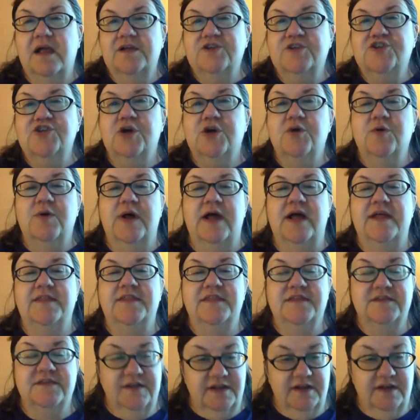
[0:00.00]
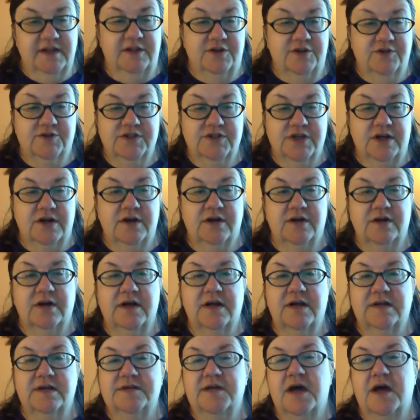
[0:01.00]
So this concludes
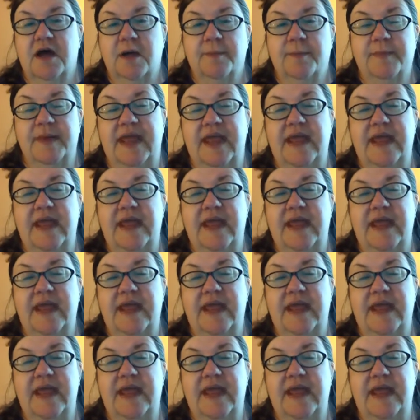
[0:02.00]
our top